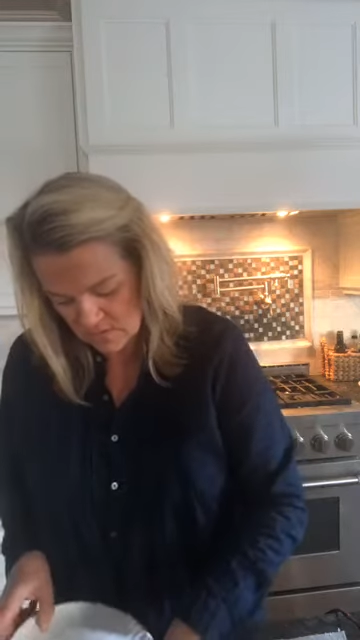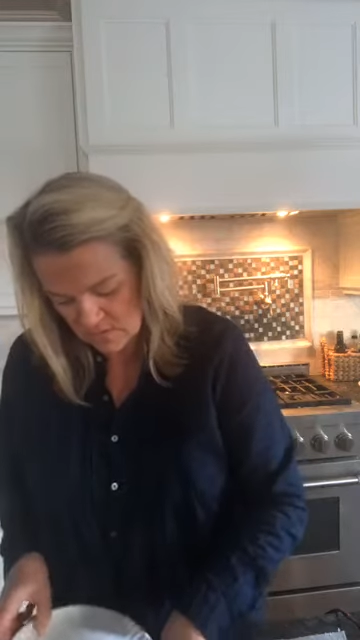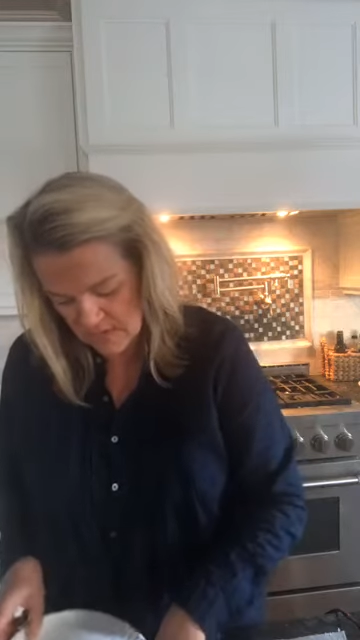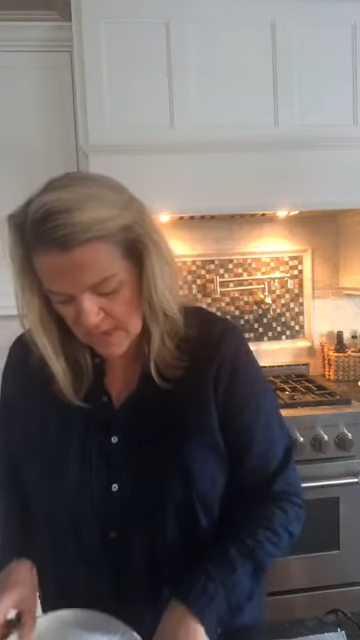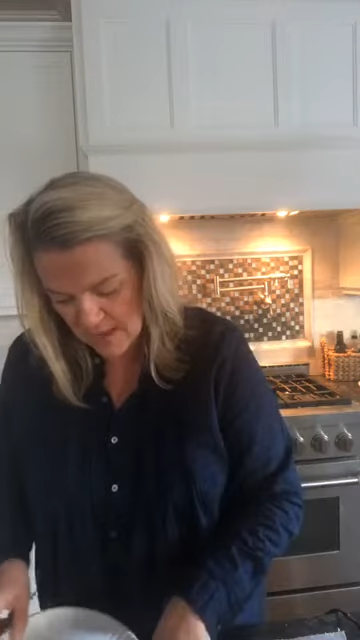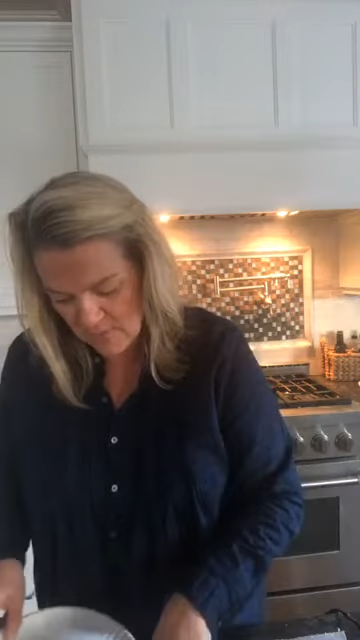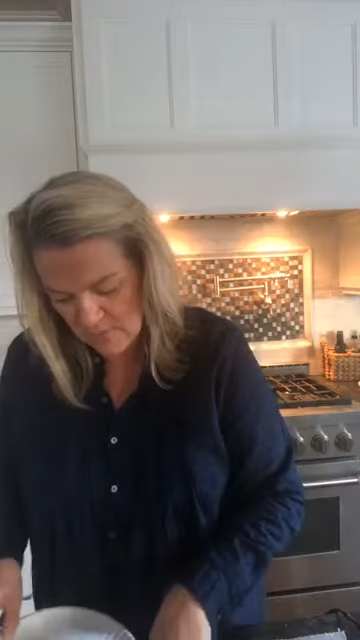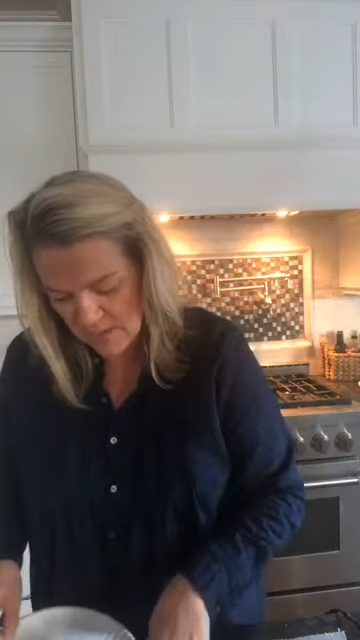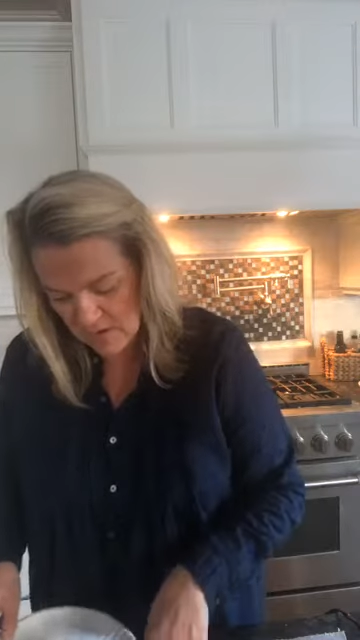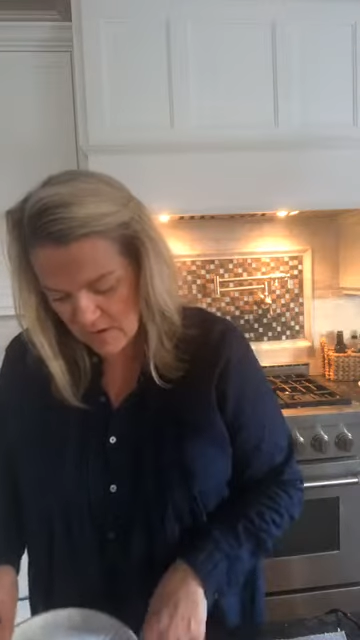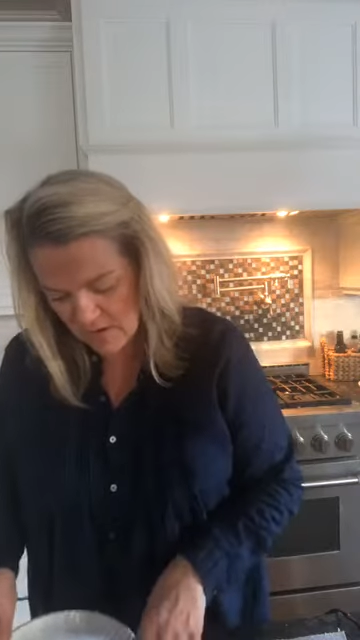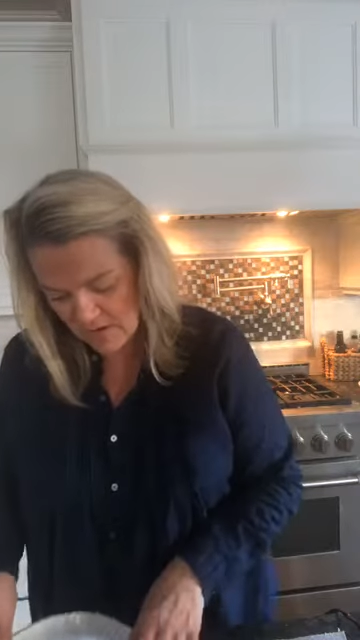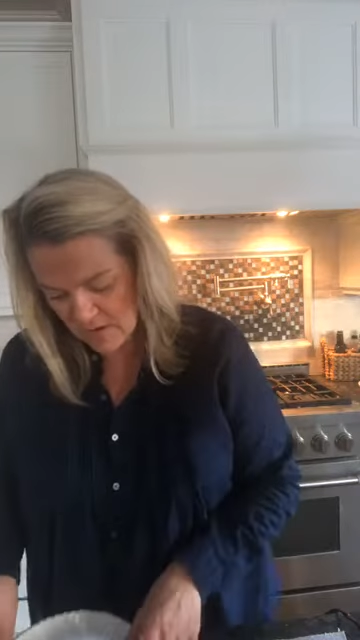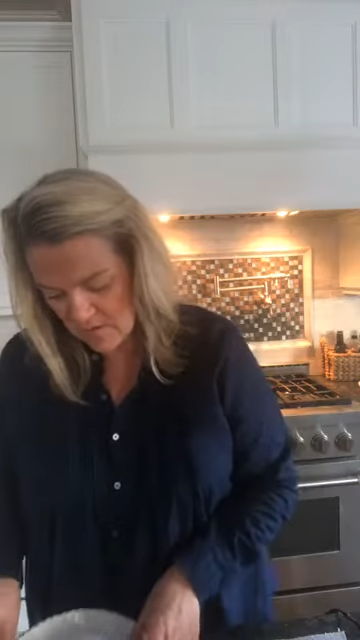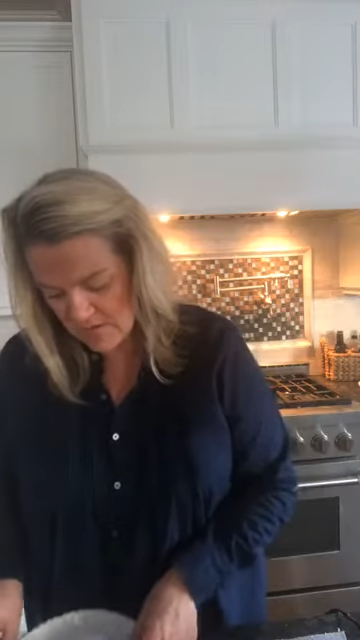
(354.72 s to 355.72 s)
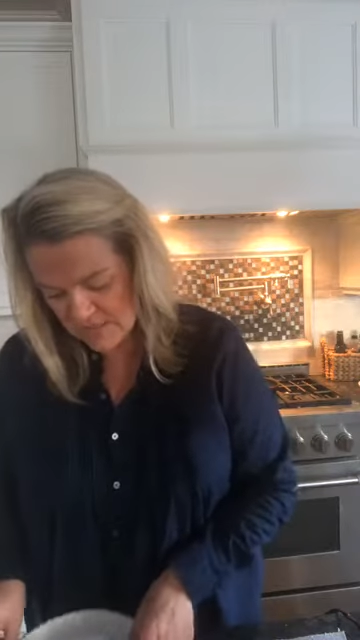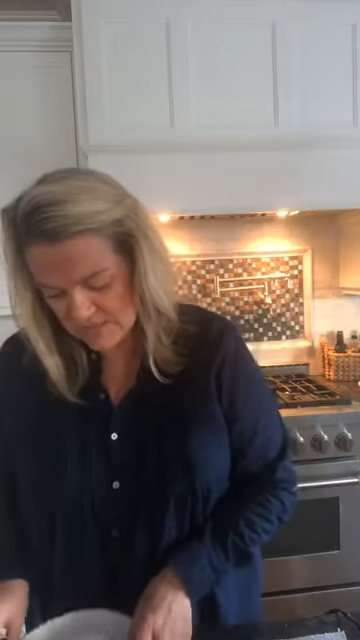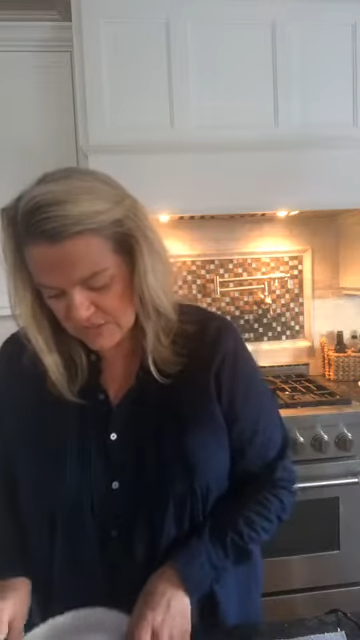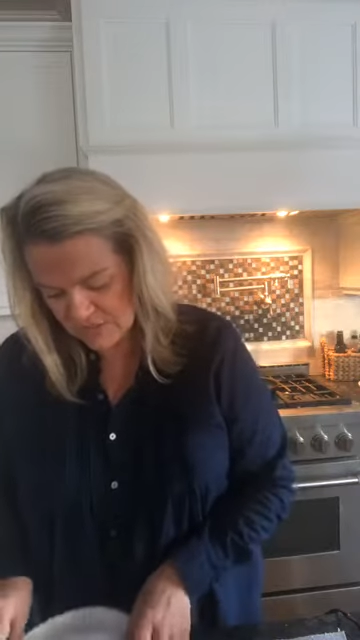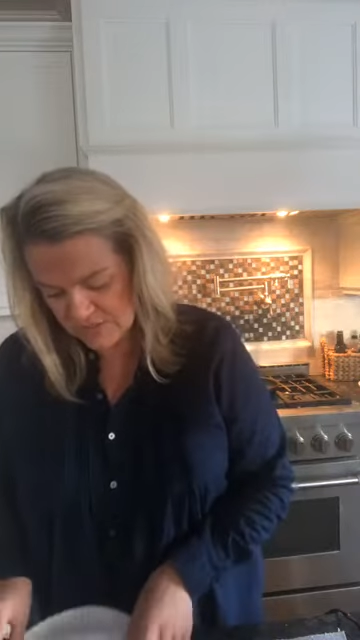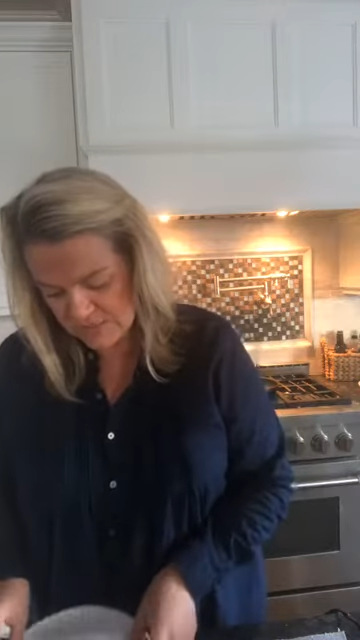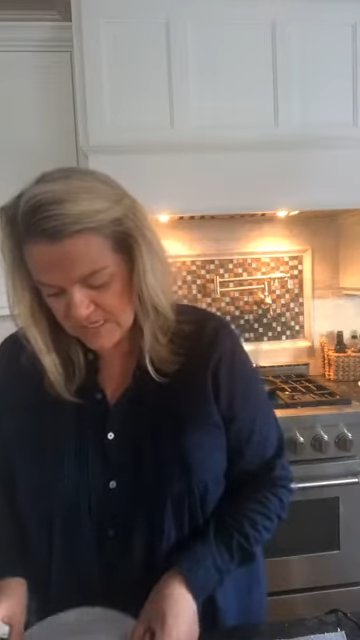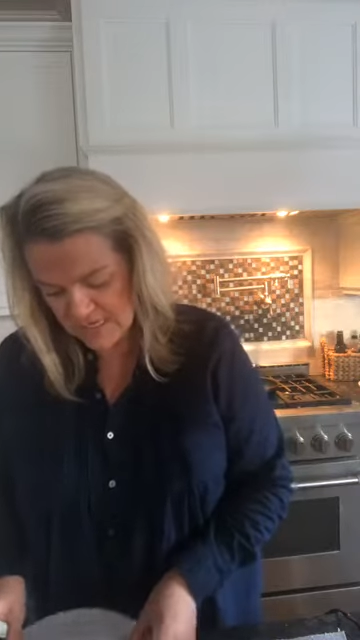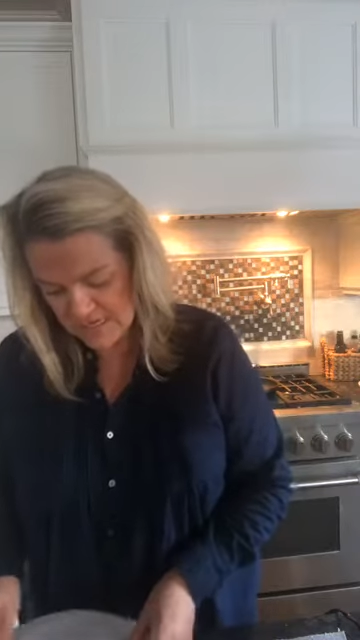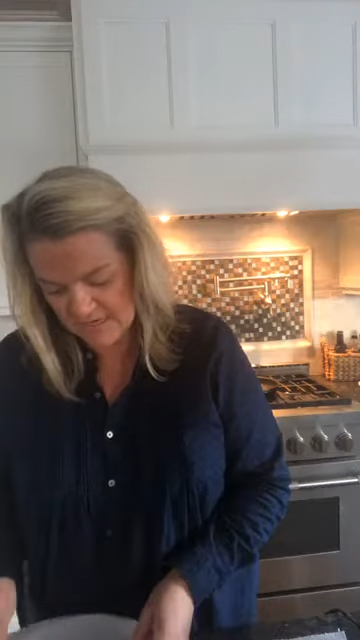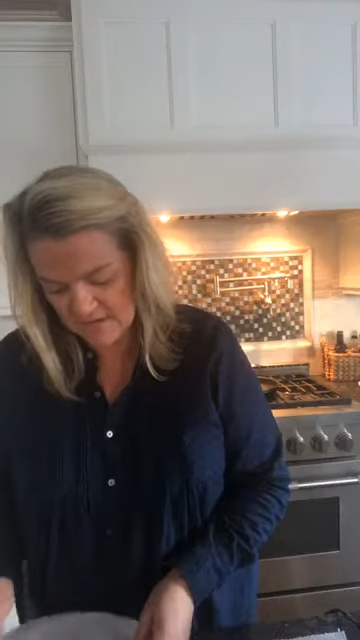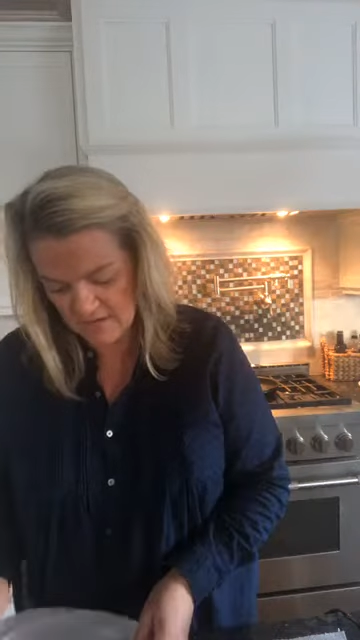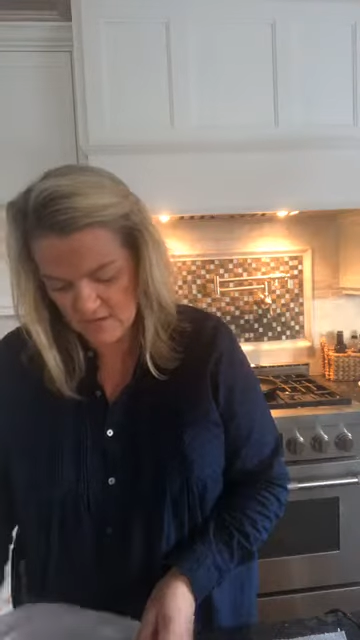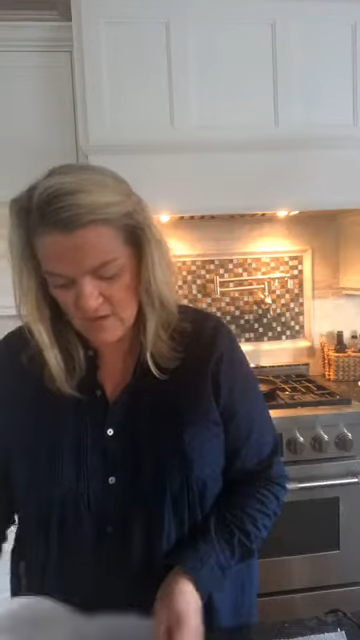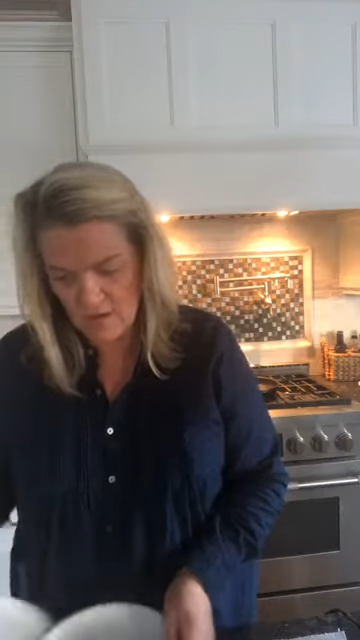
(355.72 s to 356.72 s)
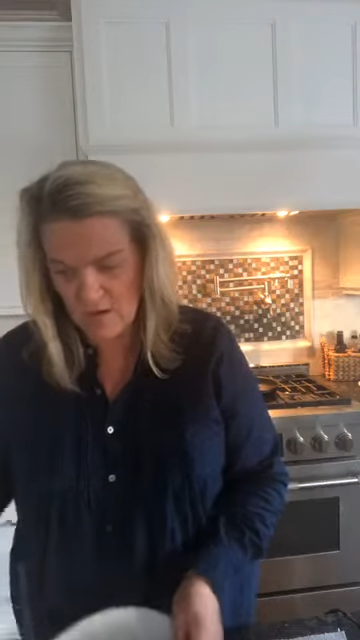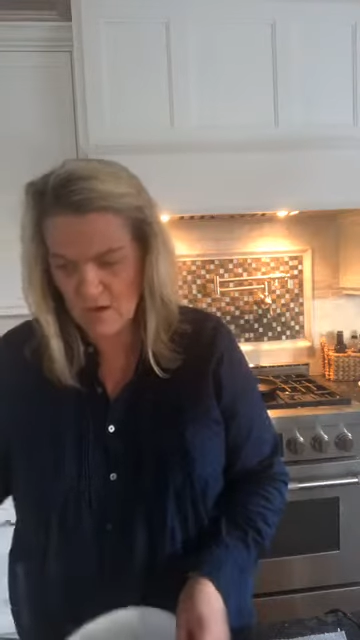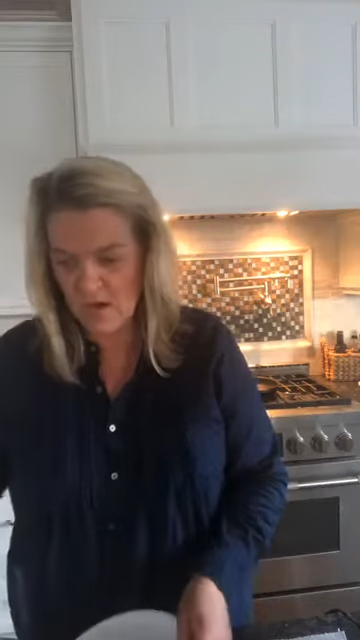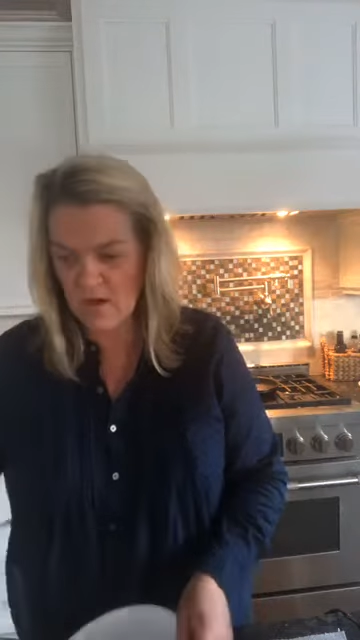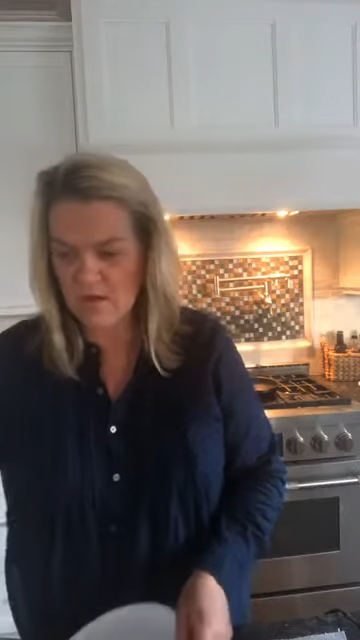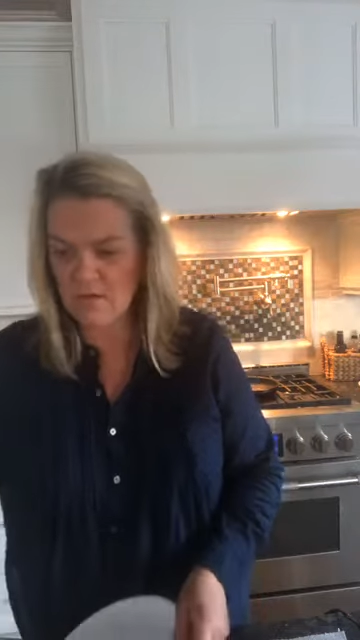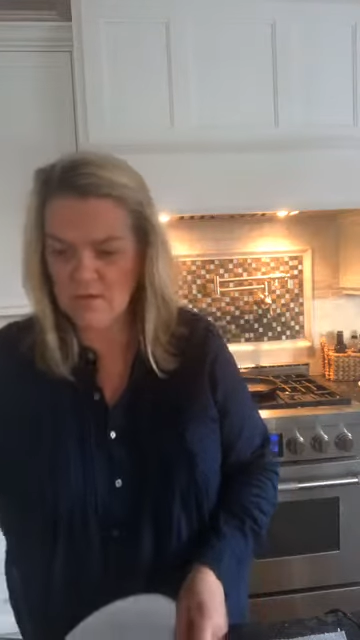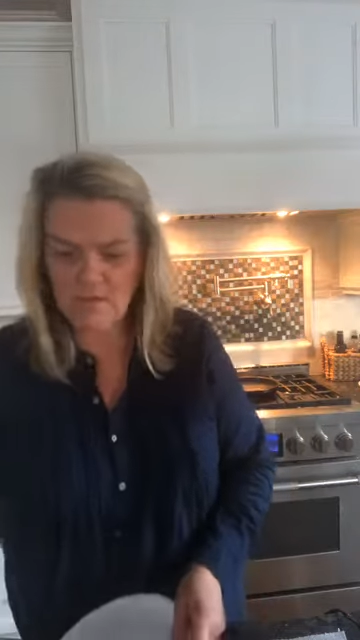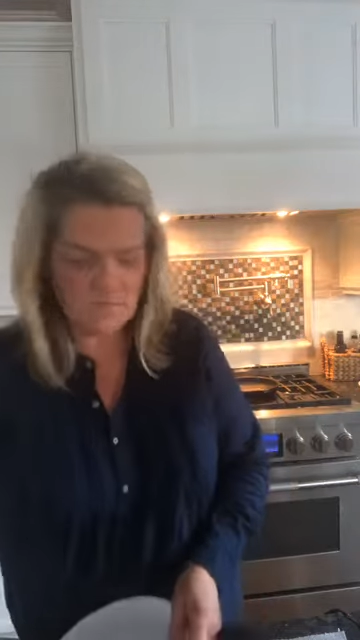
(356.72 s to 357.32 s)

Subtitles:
now we are going to take our